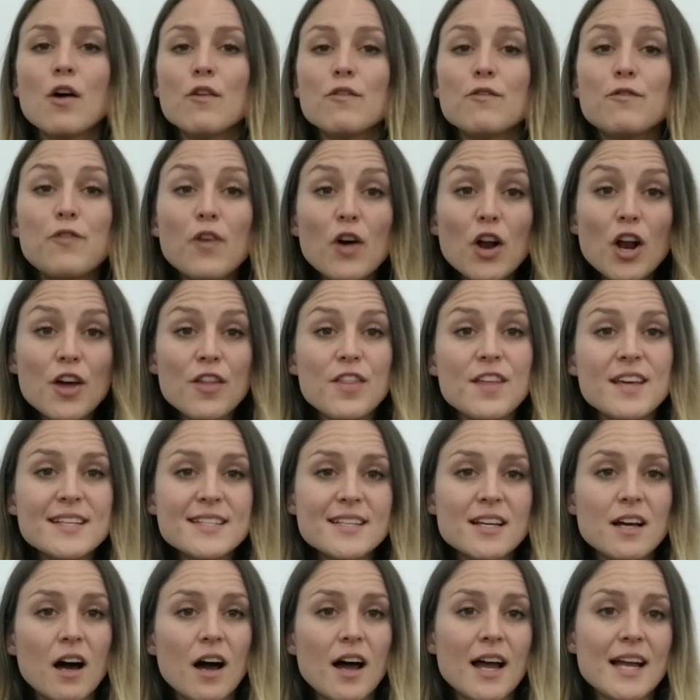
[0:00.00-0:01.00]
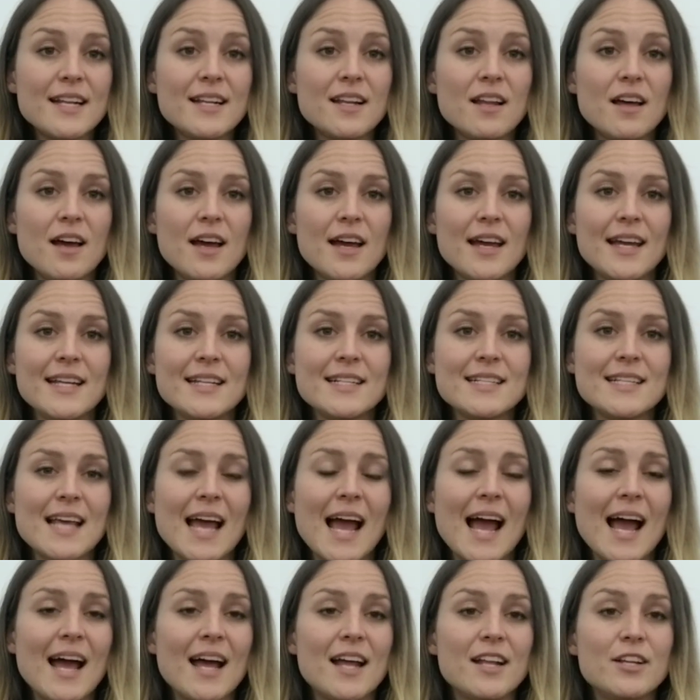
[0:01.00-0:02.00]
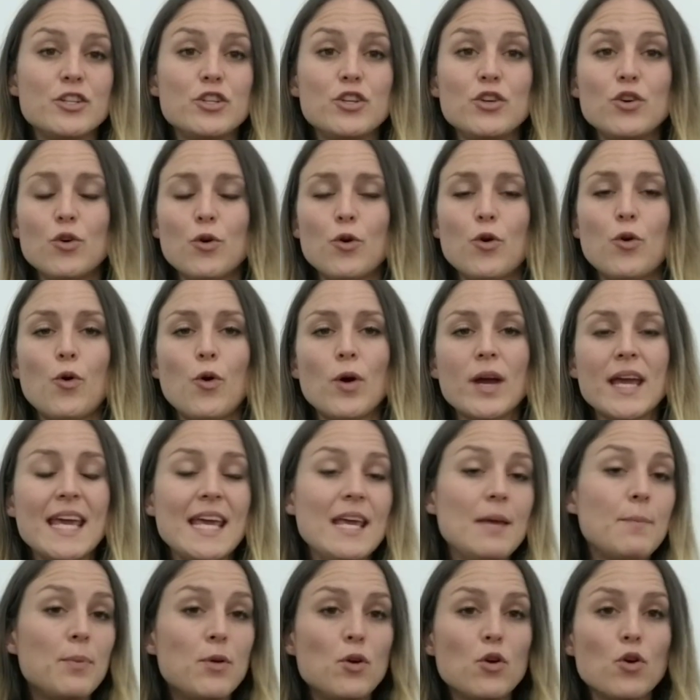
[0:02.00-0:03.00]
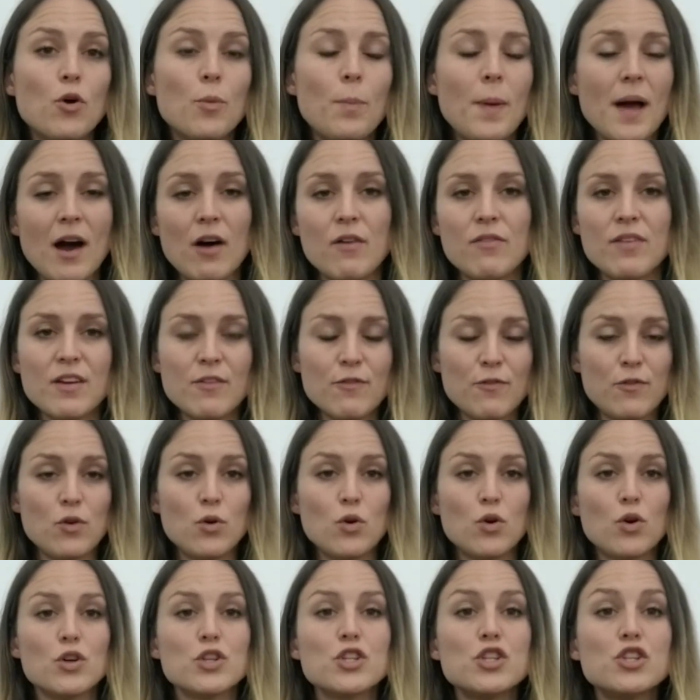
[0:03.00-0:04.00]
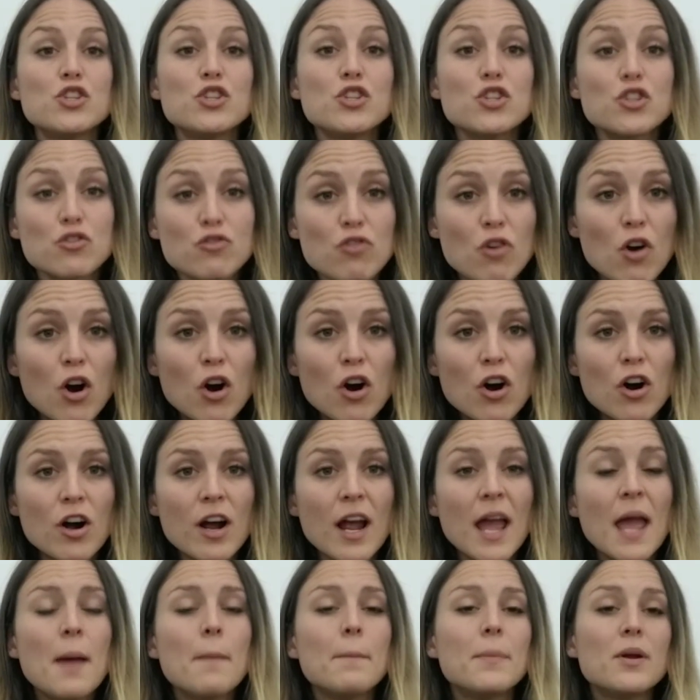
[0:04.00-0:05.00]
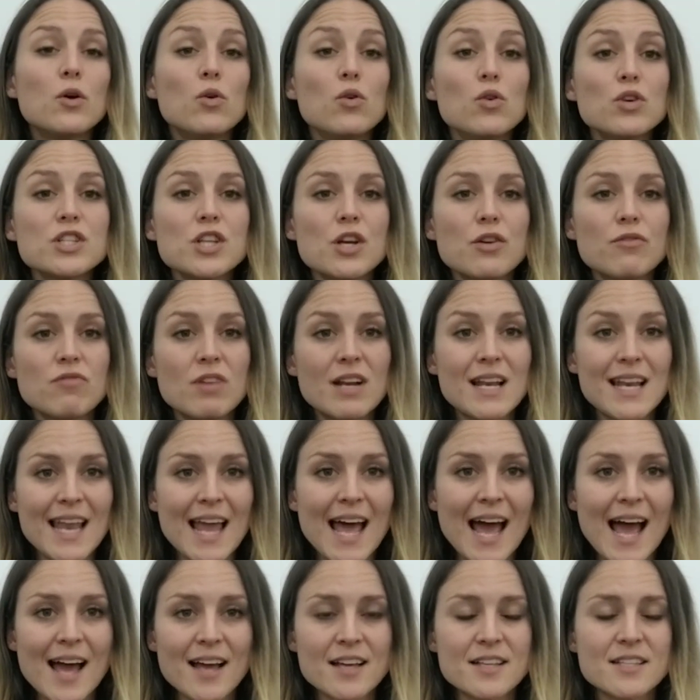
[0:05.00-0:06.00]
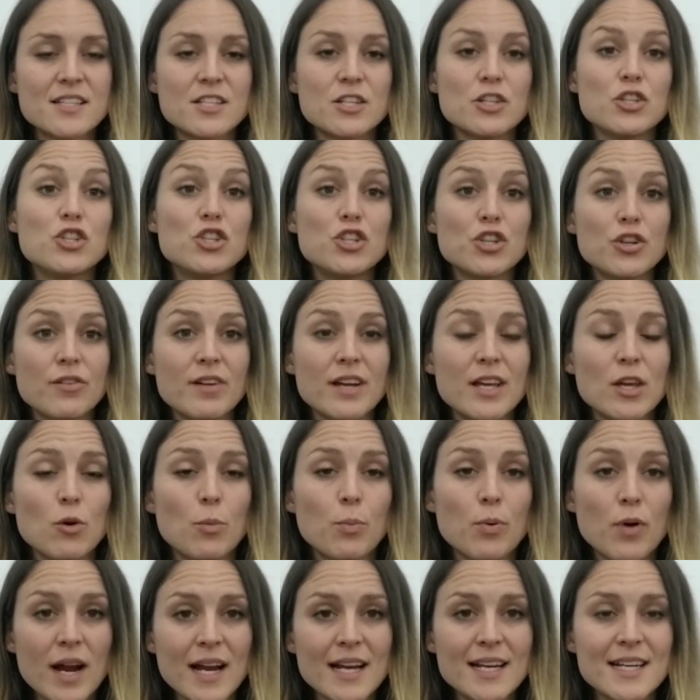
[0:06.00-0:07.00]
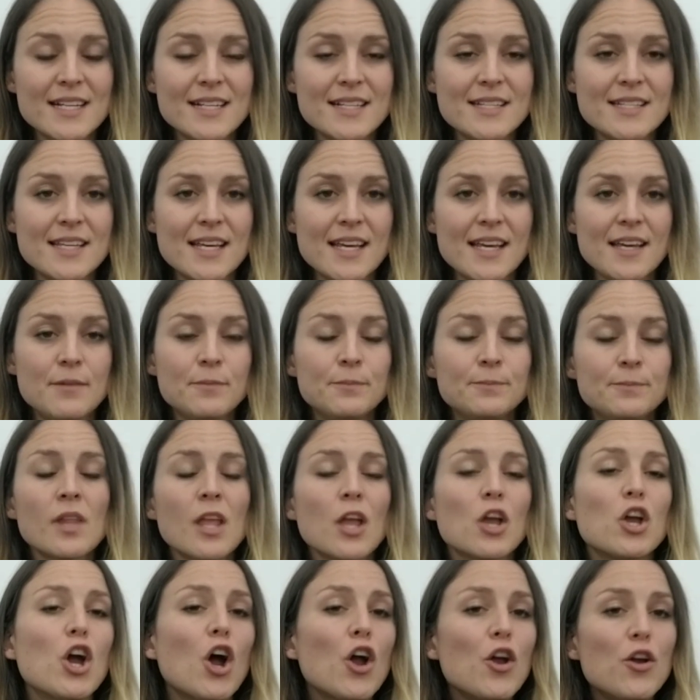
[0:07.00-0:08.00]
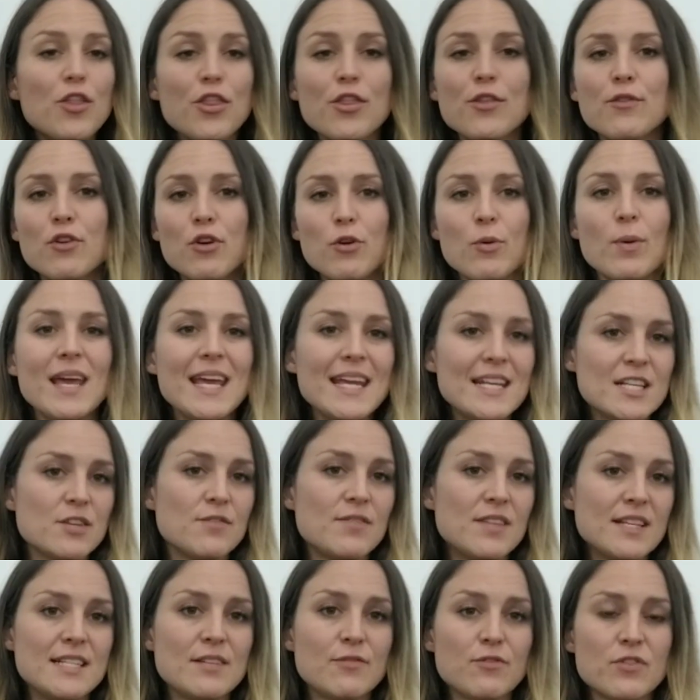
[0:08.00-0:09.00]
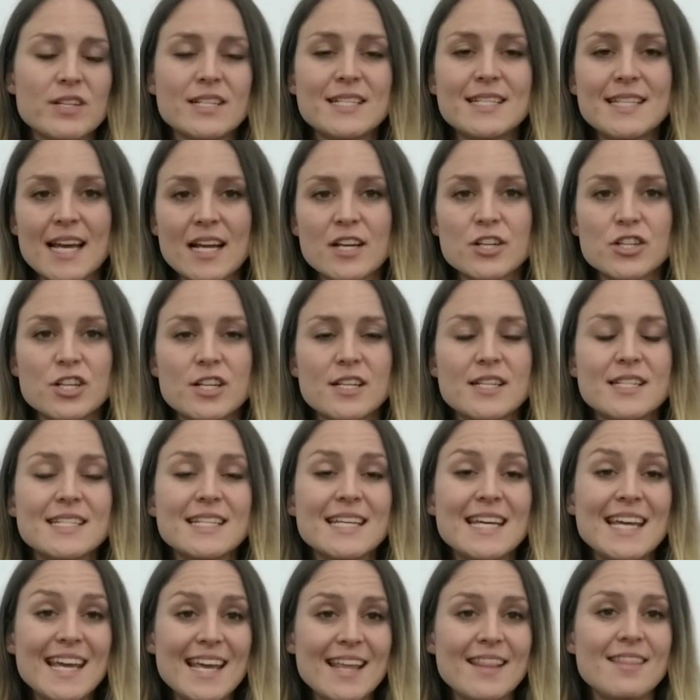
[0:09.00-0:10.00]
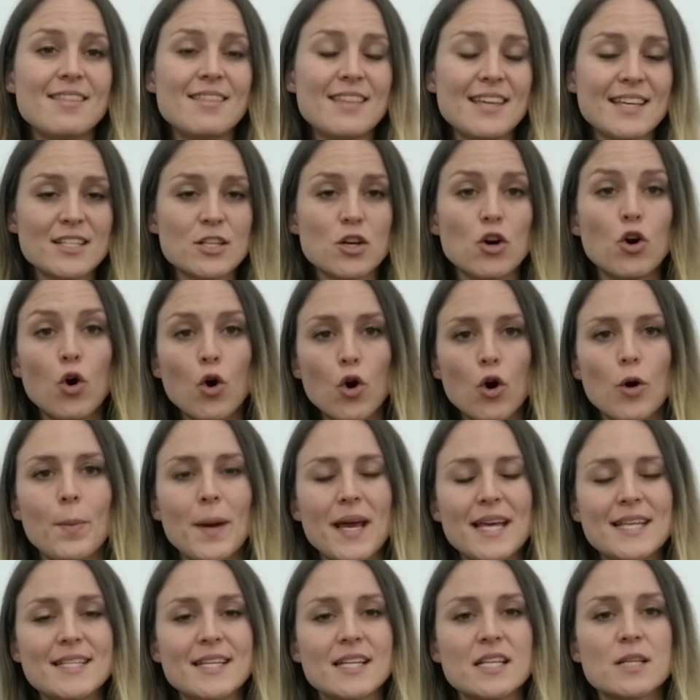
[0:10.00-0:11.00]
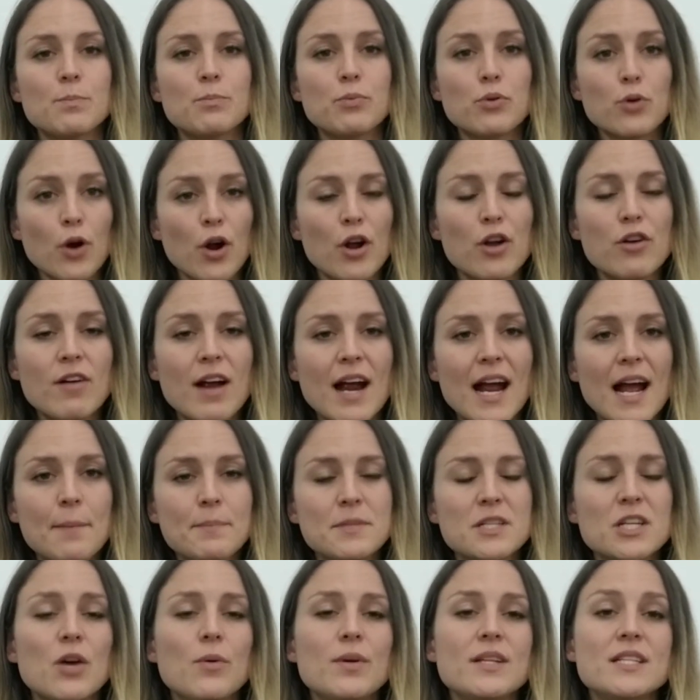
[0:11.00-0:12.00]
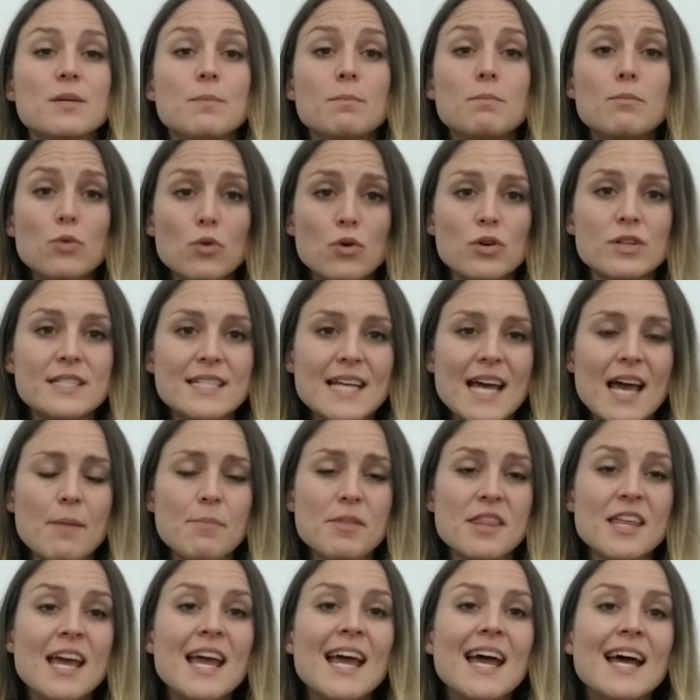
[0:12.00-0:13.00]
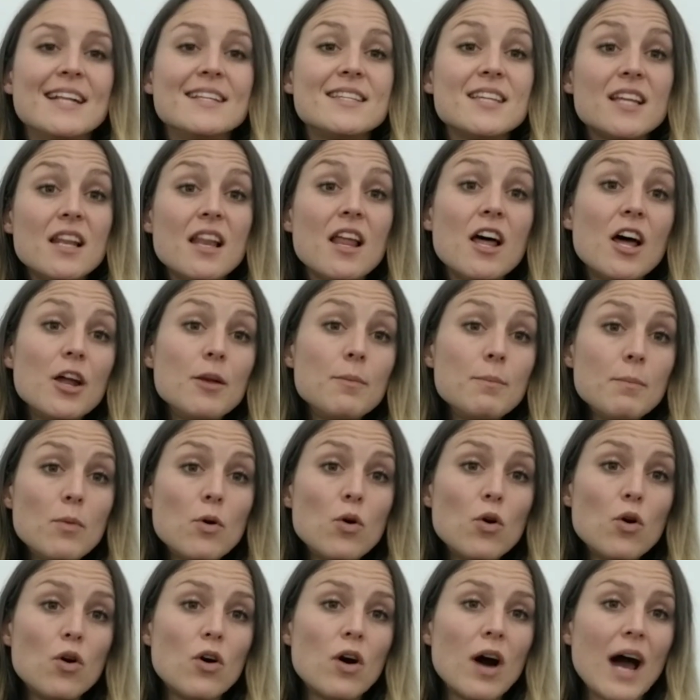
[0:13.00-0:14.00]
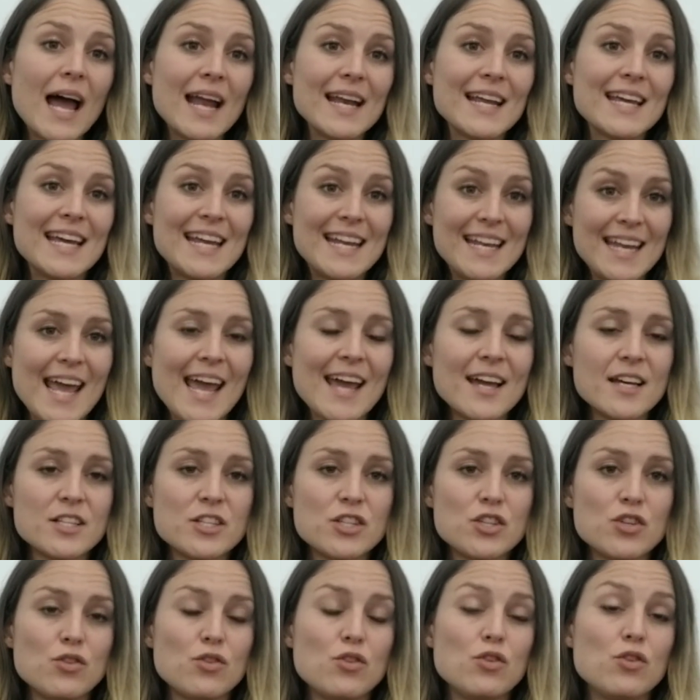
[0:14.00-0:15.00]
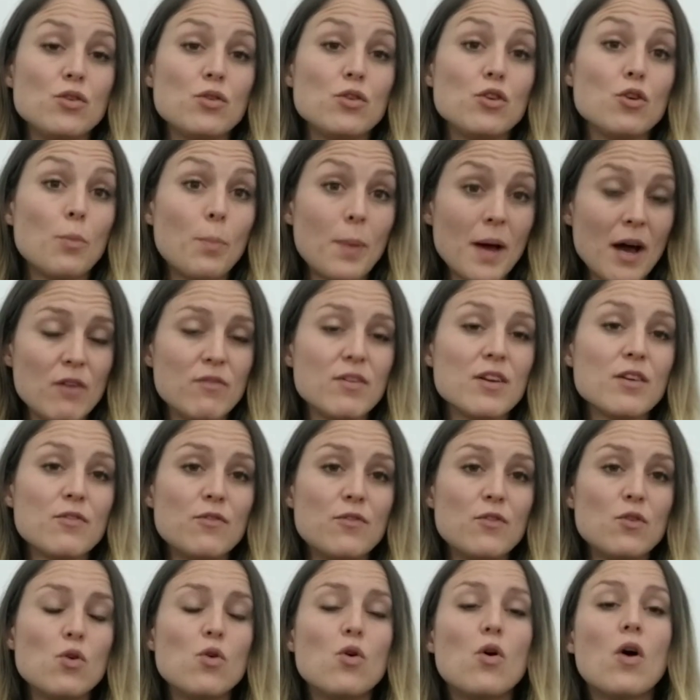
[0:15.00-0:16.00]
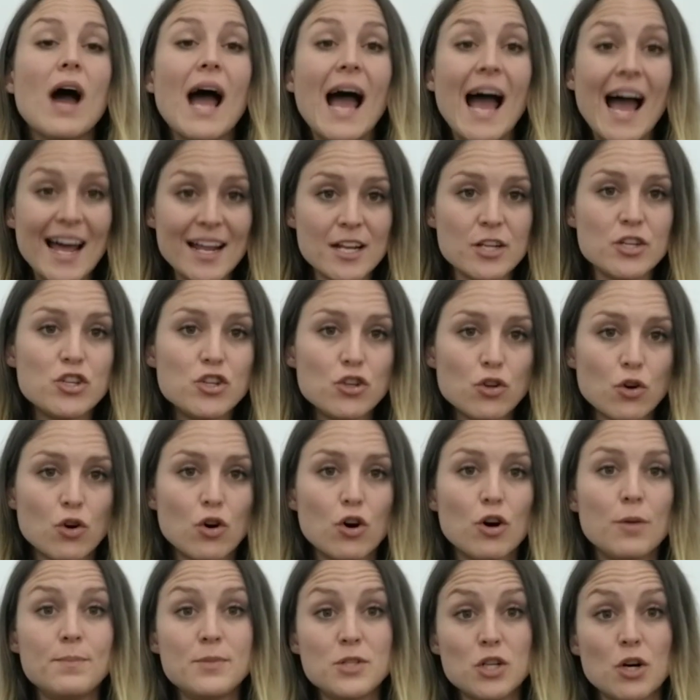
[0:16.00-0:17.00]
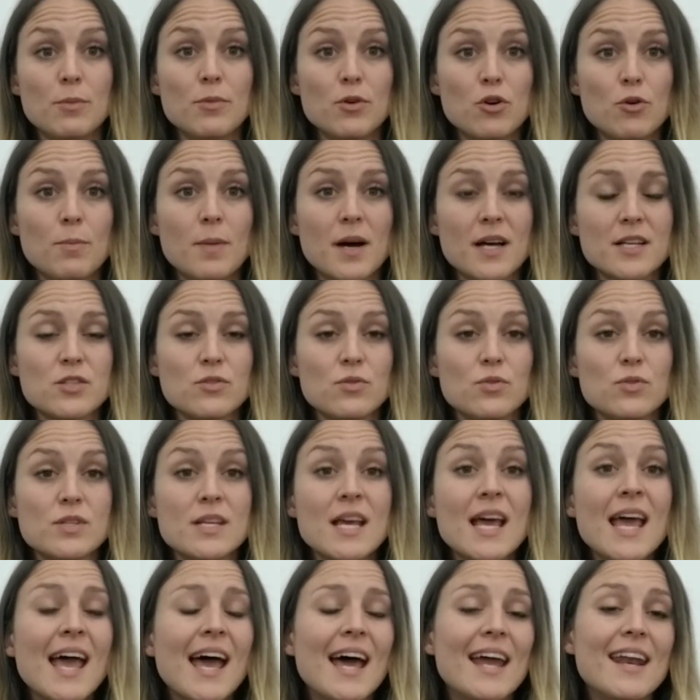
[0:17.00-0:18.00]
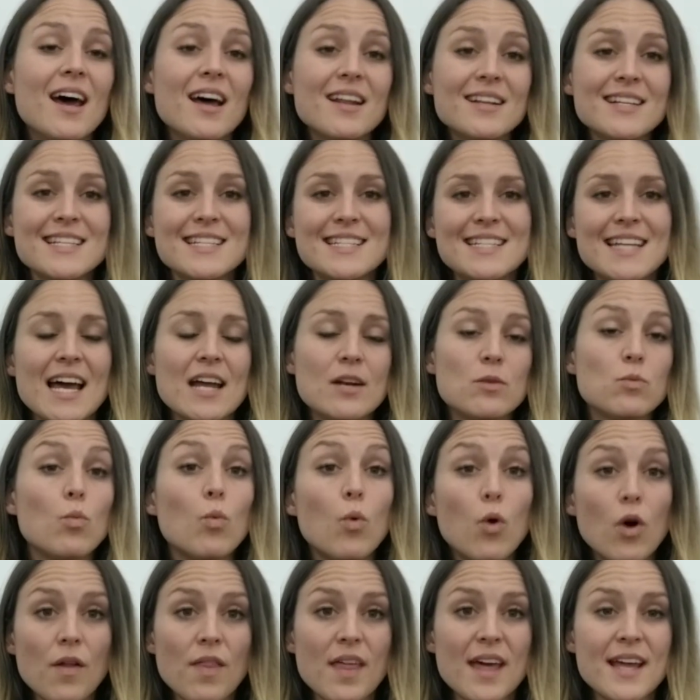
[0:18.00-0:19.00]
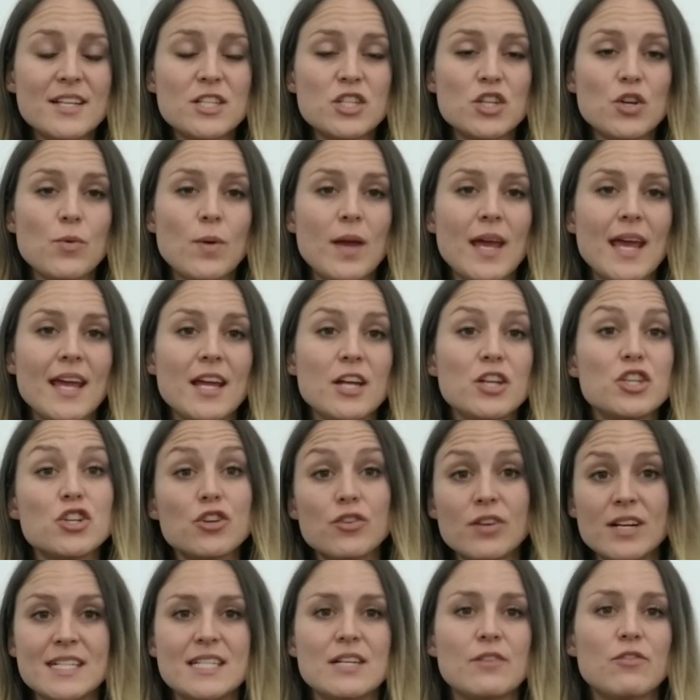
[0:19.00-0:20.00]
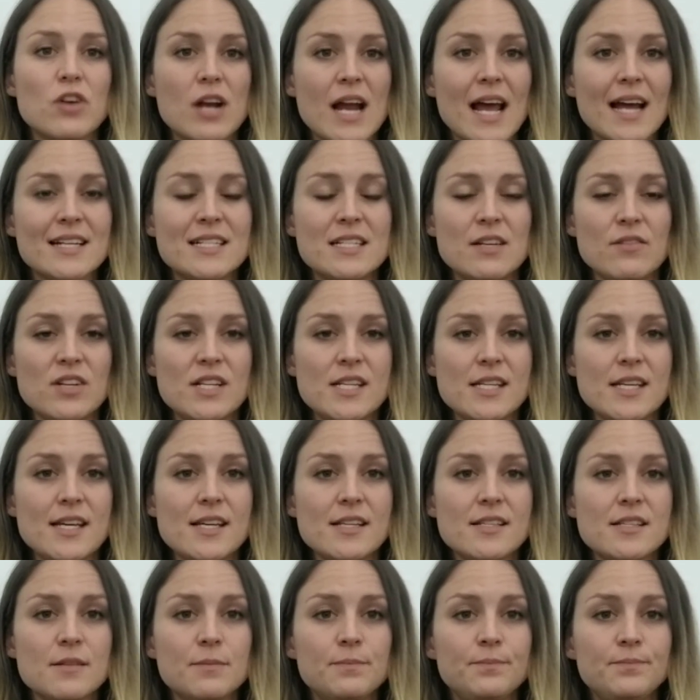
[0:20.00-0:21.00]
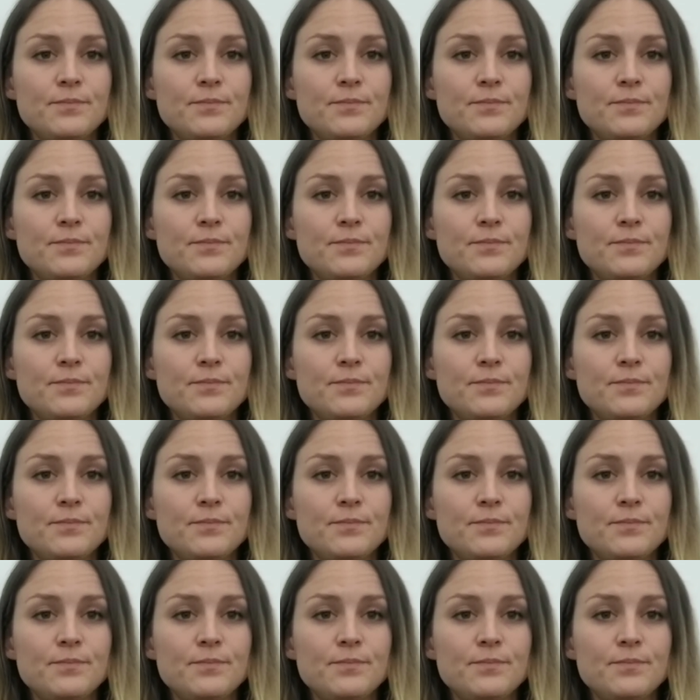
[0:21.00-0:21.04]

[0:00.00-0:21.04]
Follow these guidelines and you'll keep your pelvic floor strong, but also relaxed during your pregnancy. Go through each of the different sections in this Core Basics program to go into more depth and to learn more and connect to your pelvic floor and your abdominal muscles and understand what they're doing during different activities.